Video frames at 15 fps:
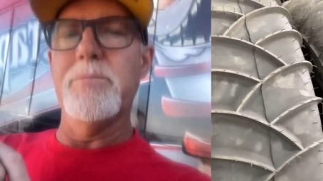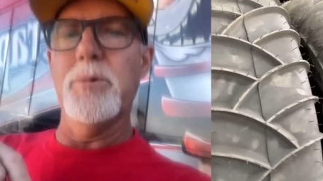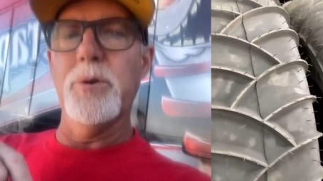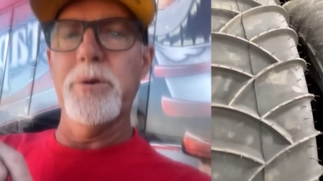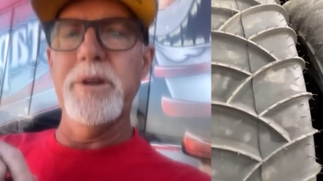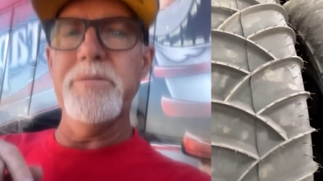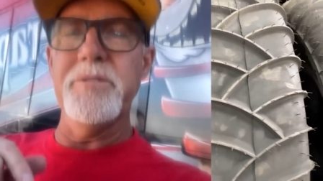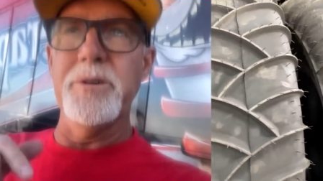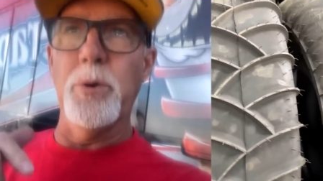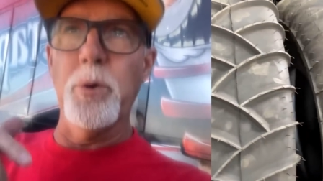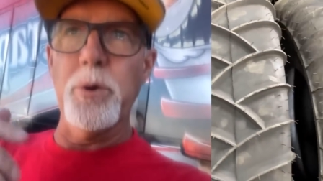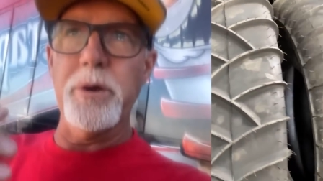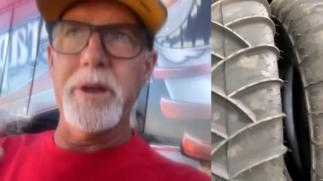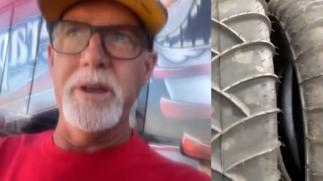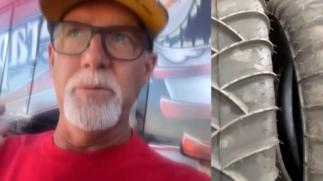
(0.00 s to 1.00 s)
or even
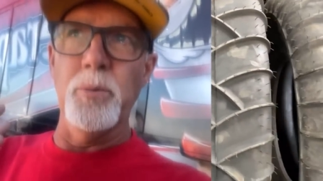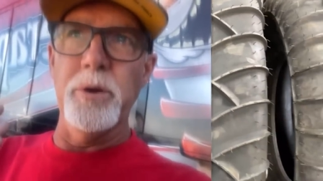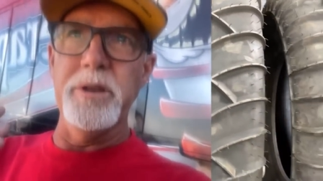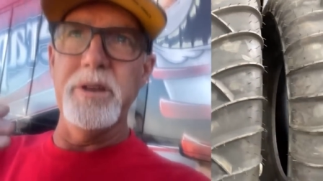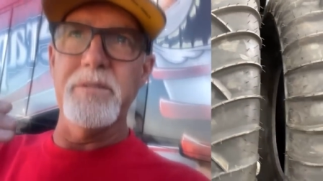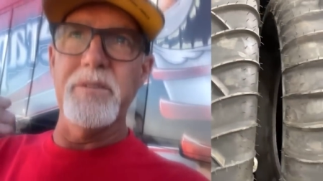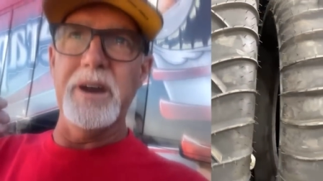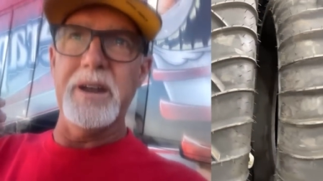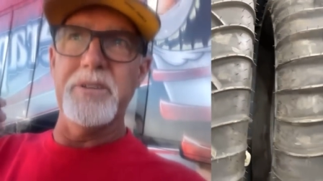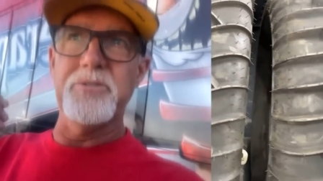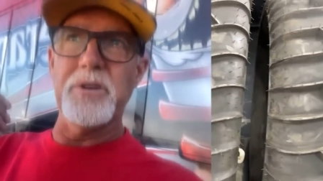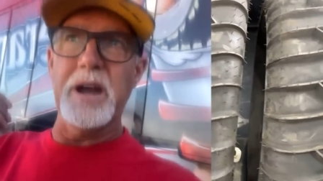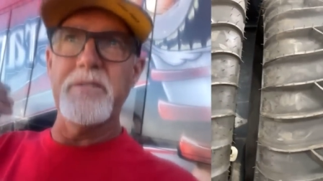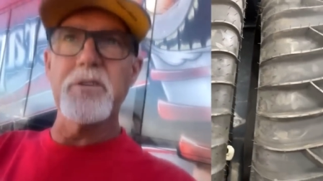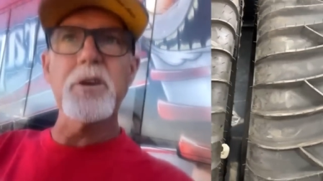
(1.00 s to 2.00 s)
Oregon, where you've got to
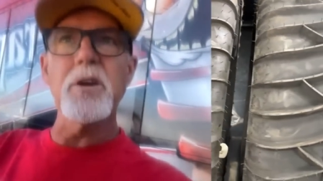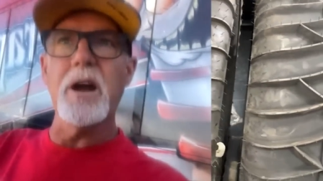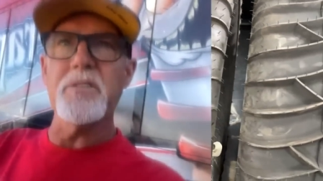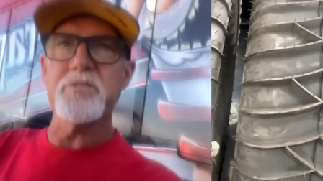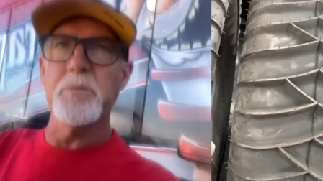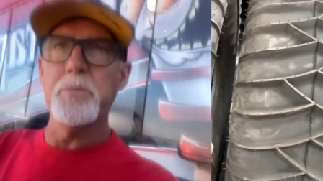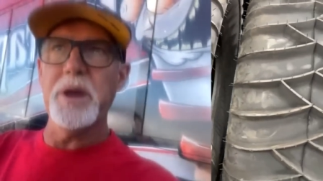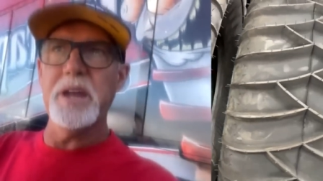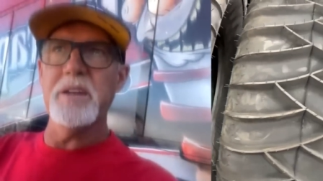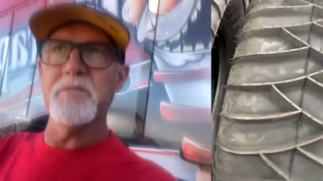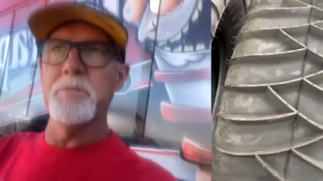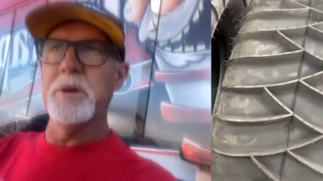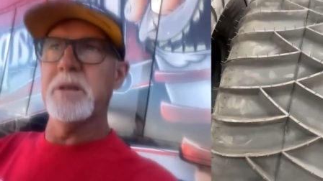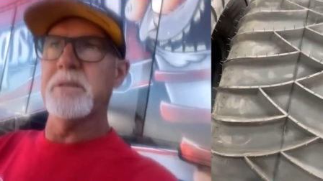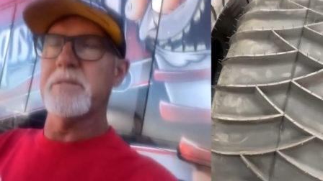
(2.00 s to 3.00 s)
drive across the
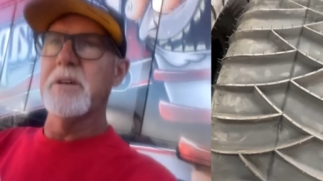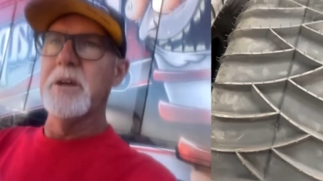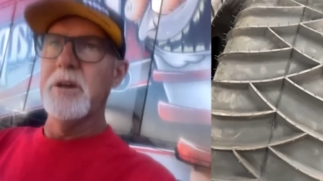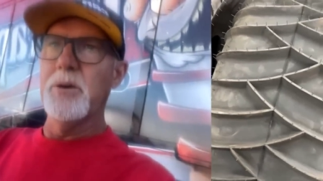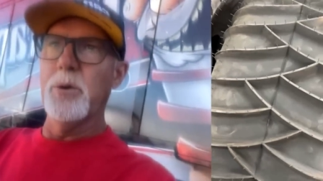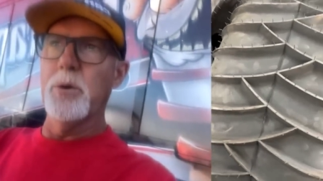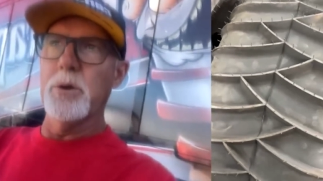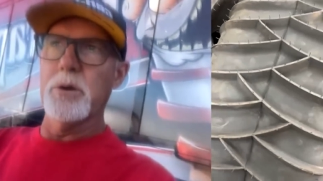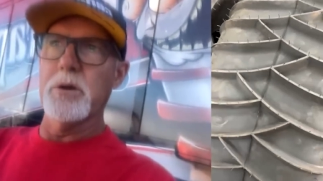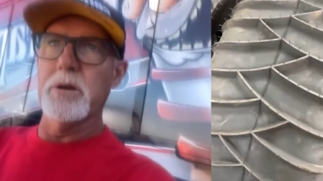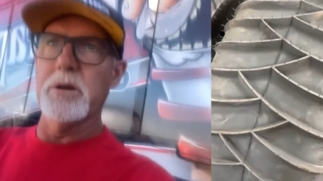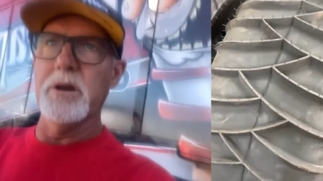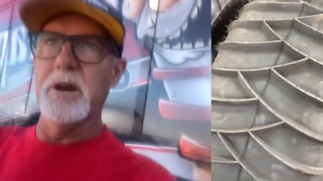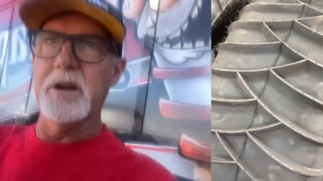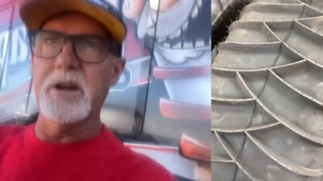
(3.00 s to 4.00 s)
pavement
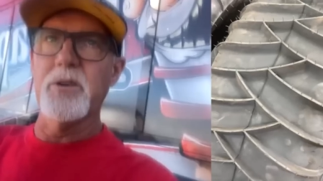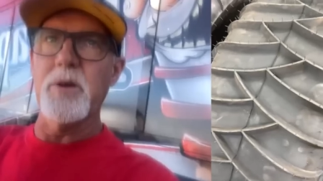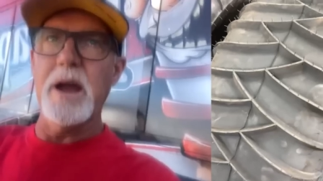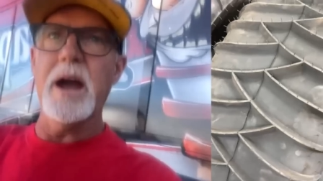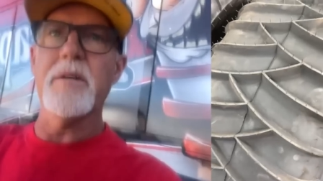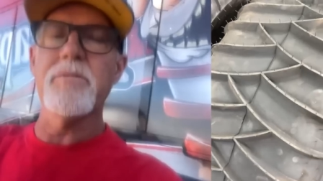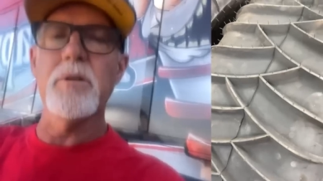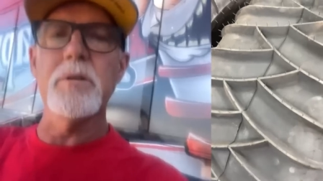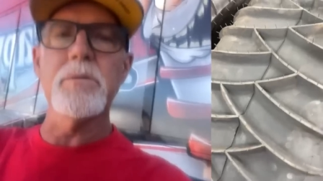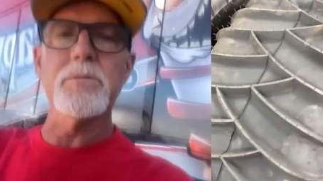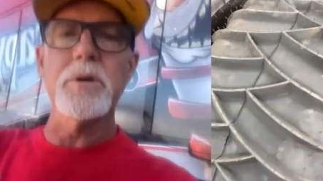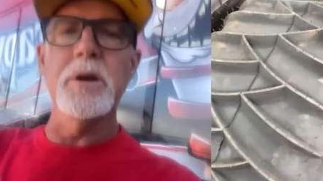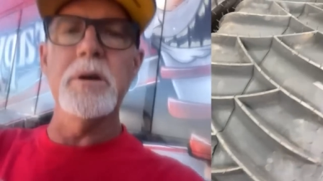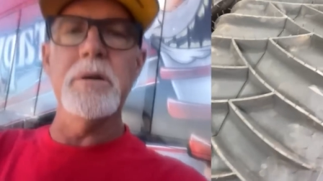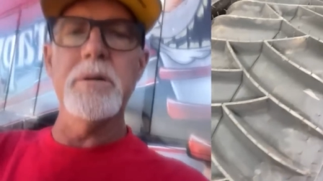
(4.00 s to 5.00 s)
or a gravel
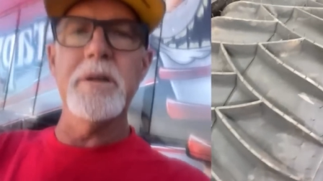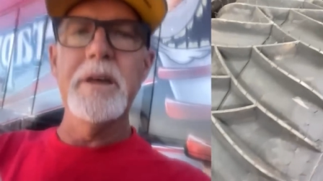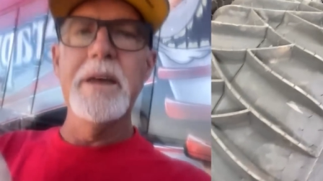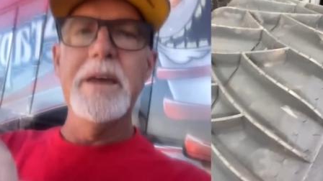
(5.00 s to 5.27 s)
road.